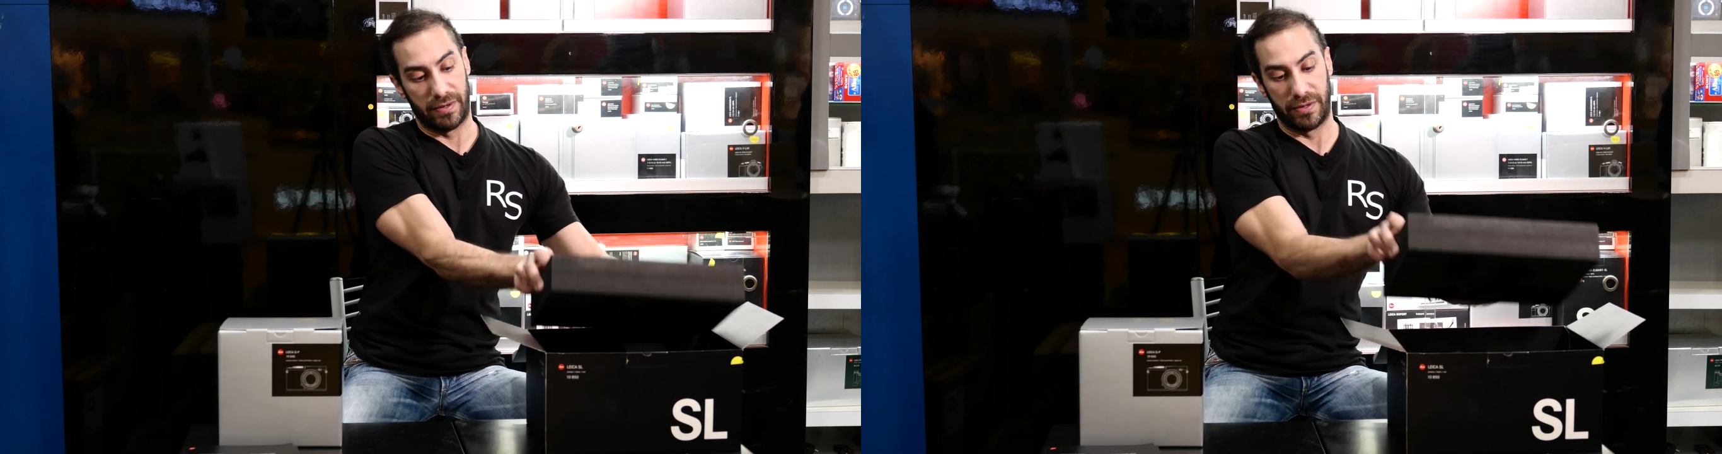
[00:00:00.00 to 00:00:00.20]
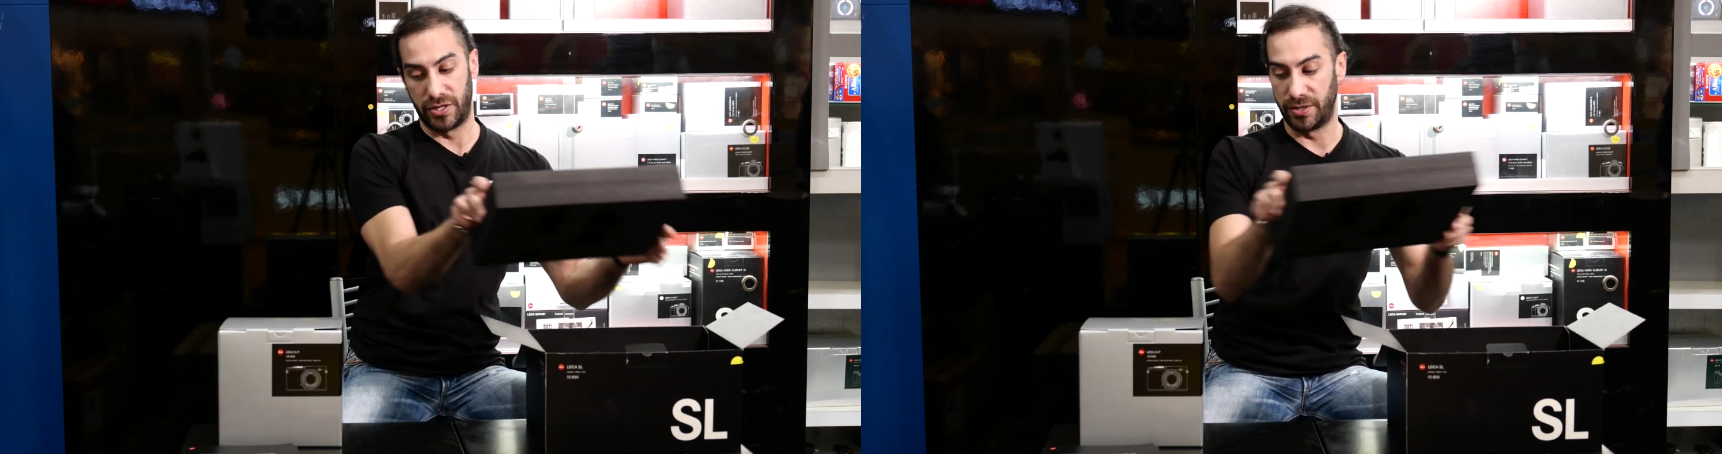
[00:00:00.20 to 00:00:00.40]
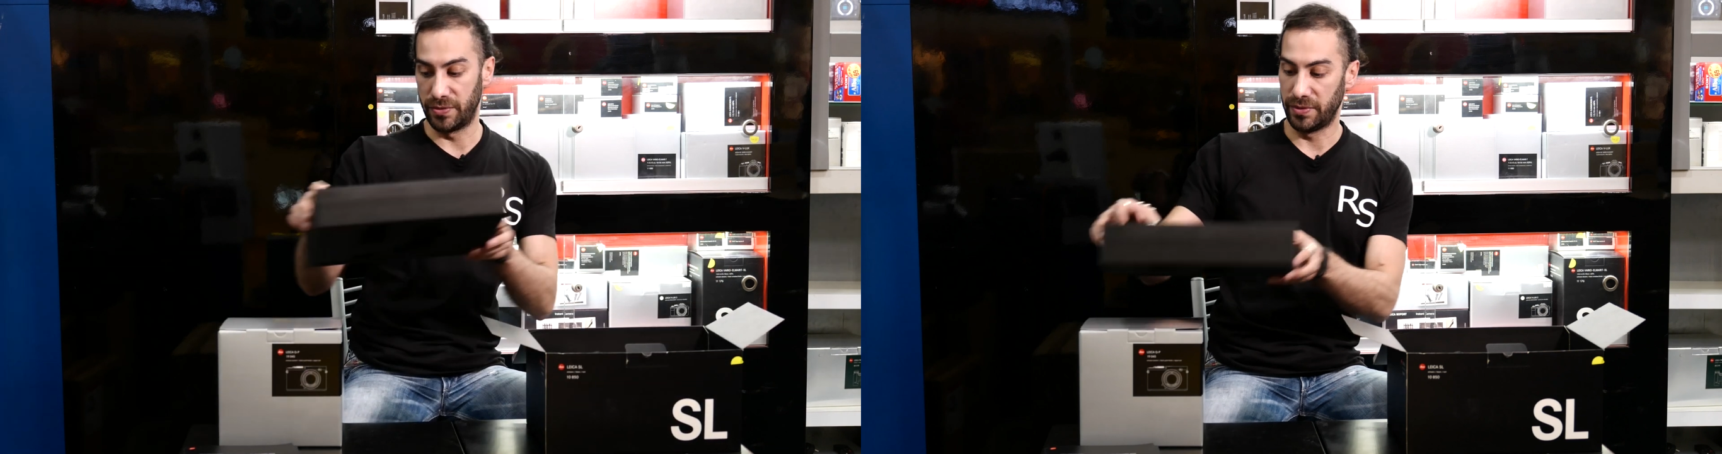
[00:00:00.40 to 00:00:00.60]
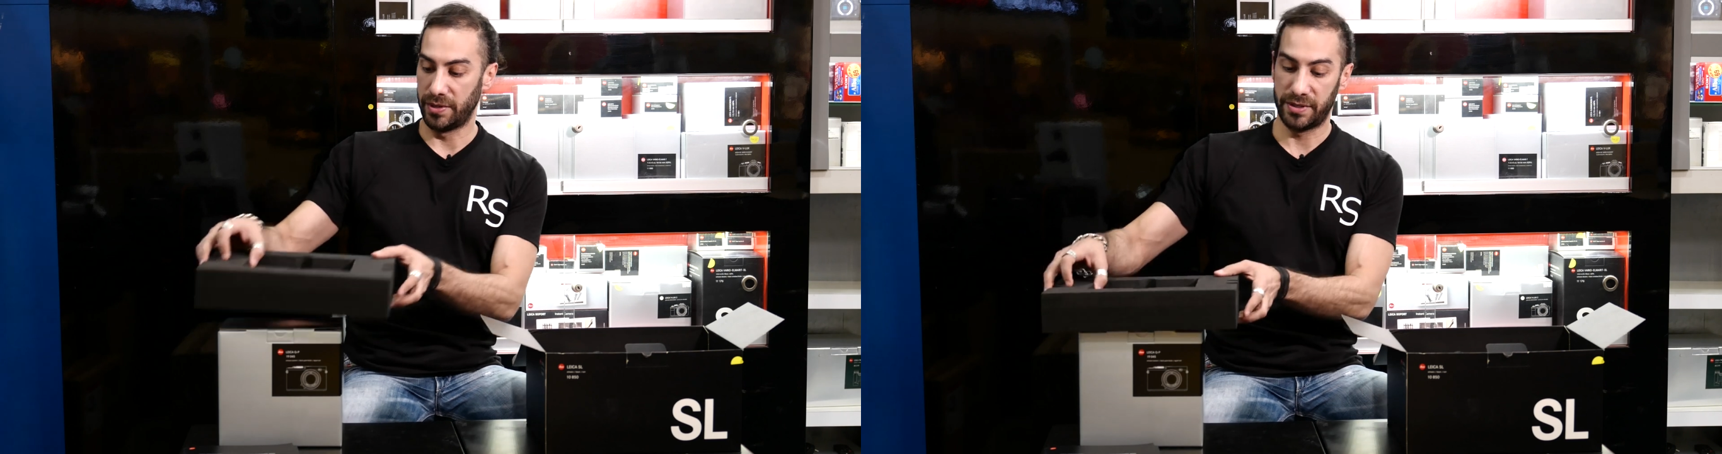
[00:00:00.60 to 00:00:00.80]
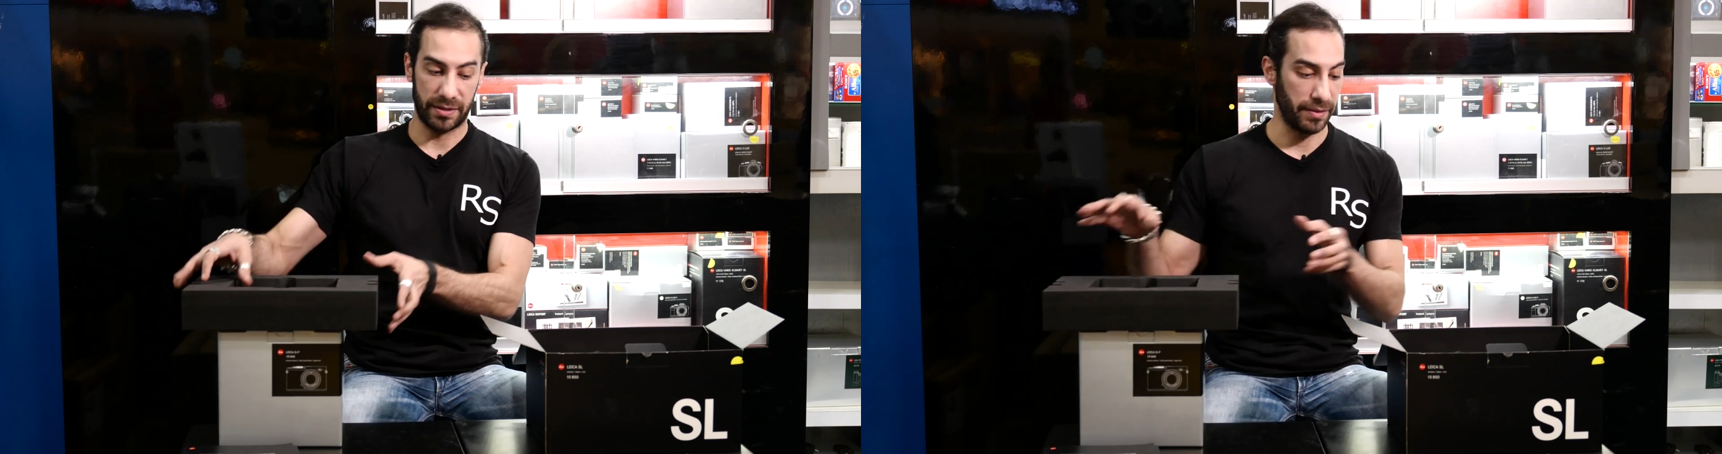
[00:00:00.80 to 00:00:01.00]
Just
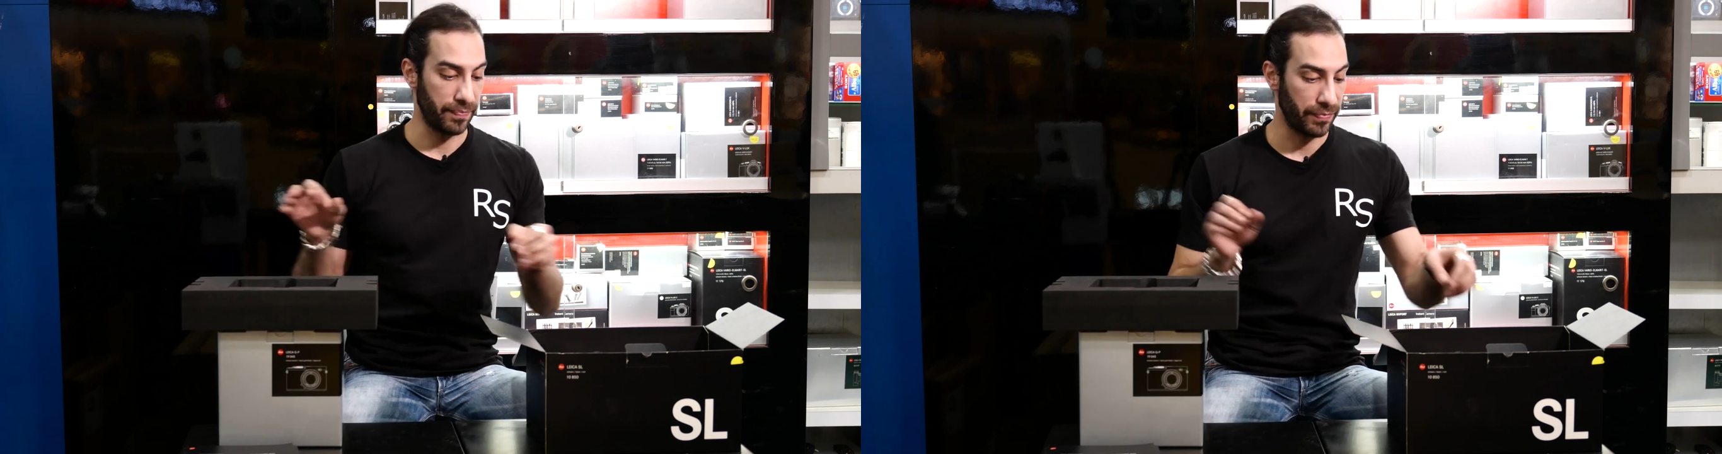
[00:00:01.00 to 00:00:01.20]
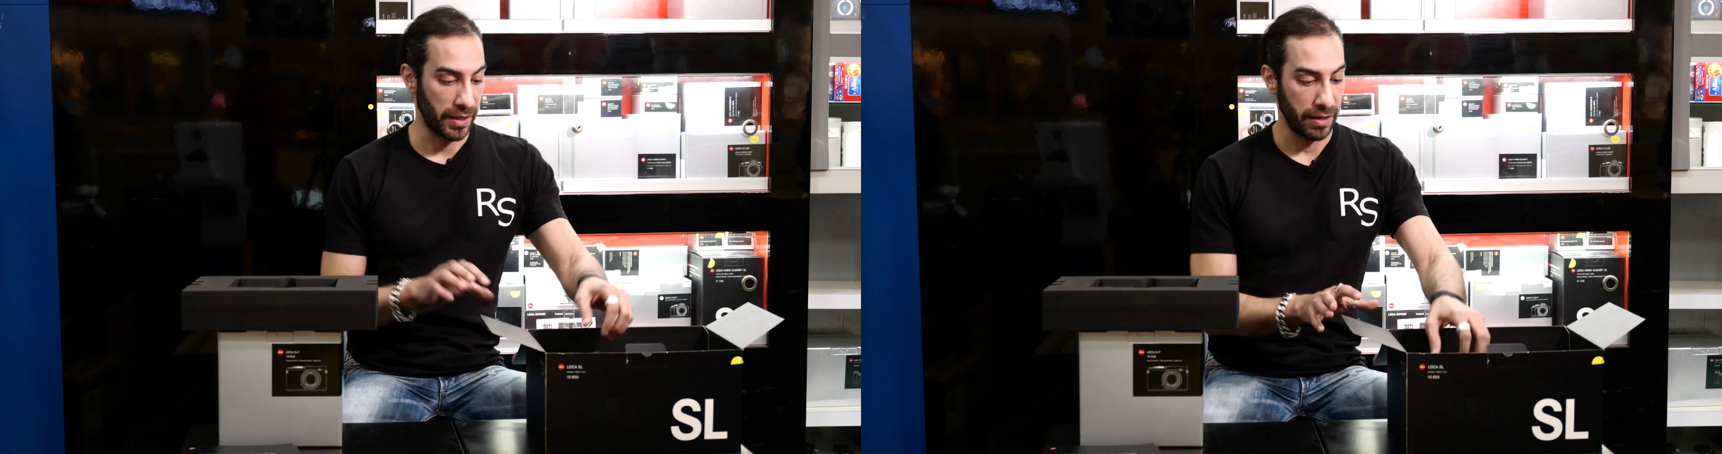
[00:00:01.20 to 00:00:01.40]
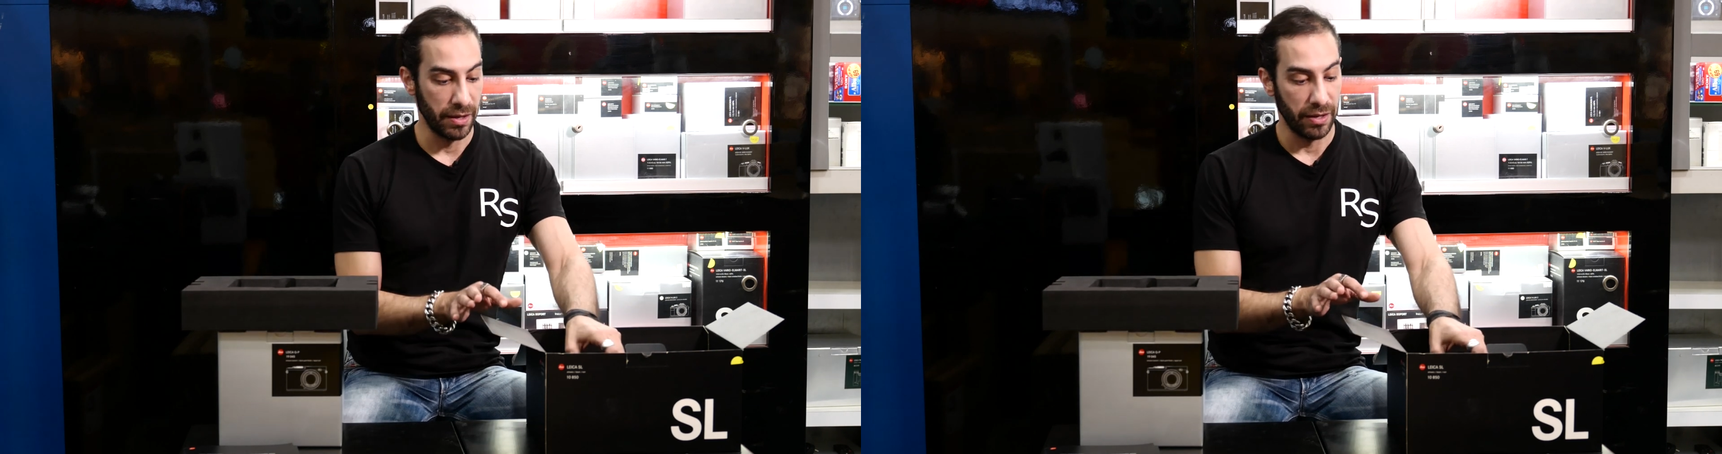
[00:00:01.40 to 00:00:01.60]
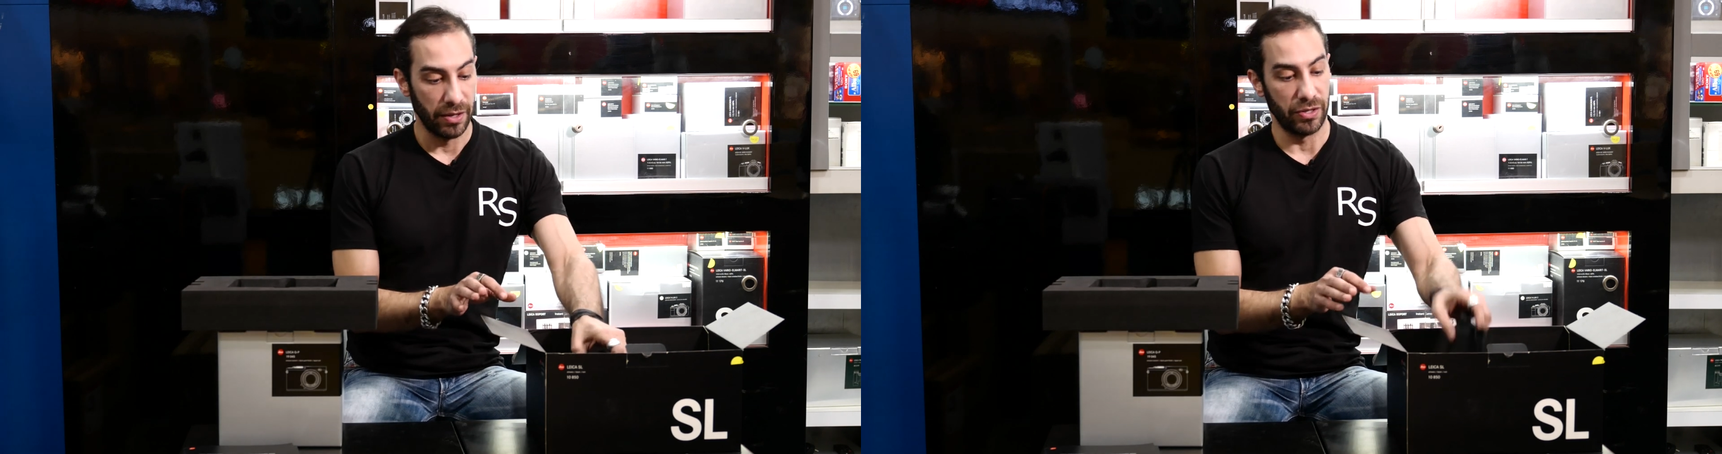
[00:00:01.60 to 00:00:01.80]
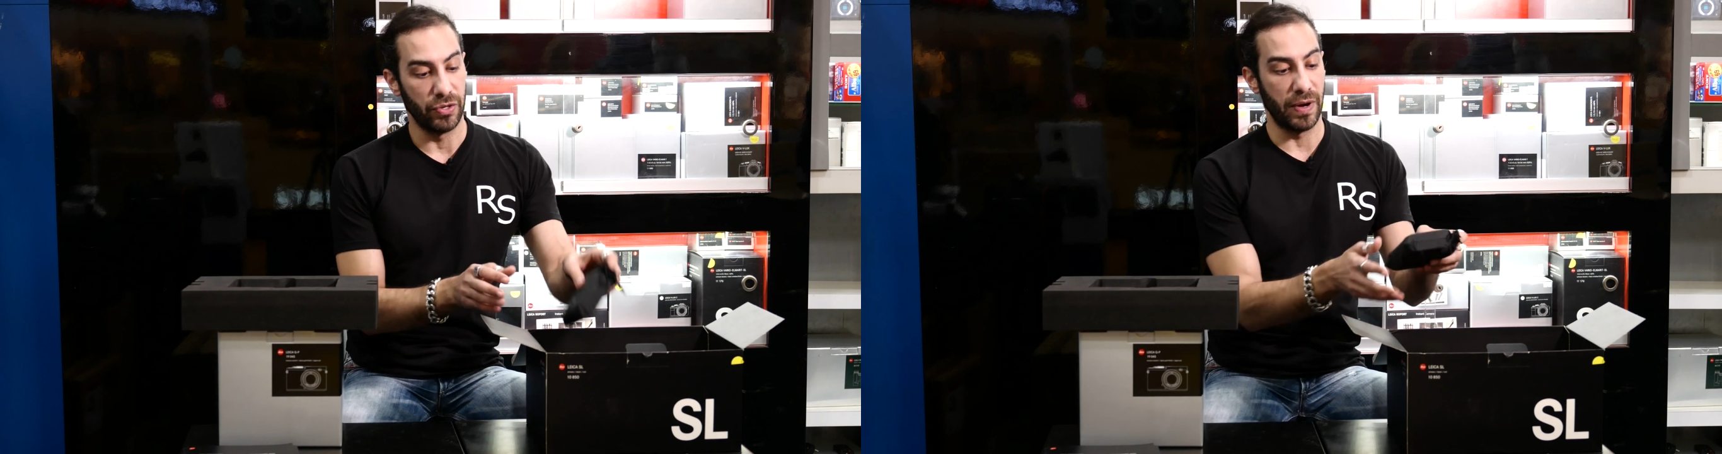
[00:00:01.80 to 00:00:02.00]
this.
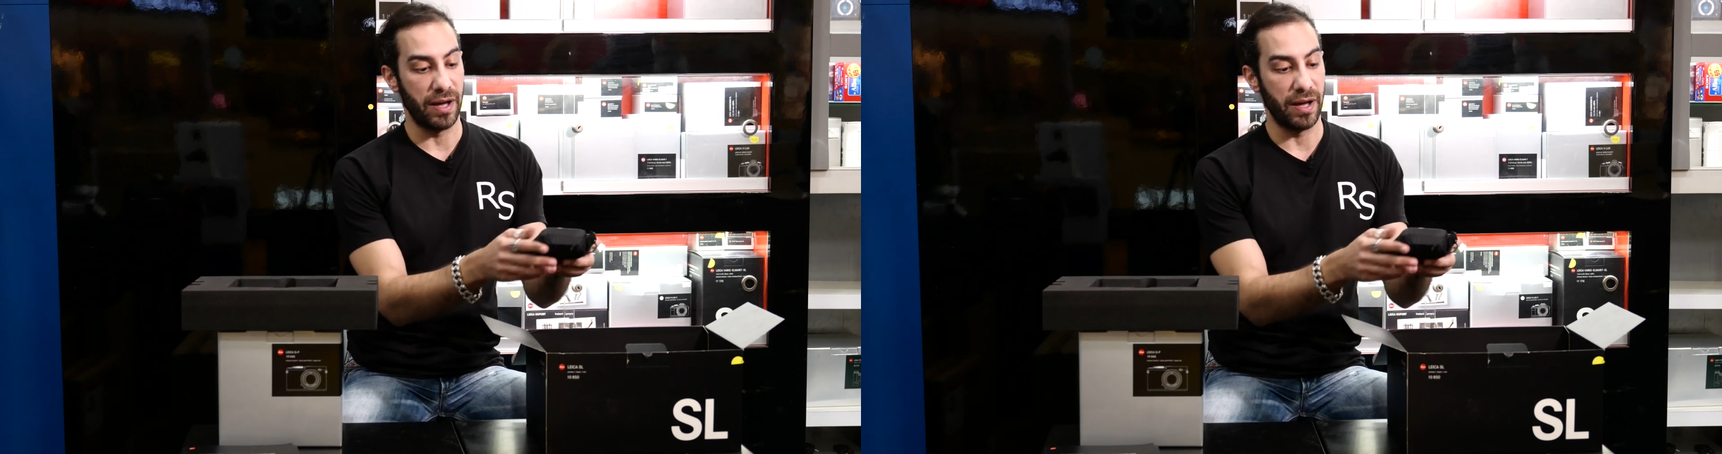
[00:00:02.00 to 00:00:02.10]
You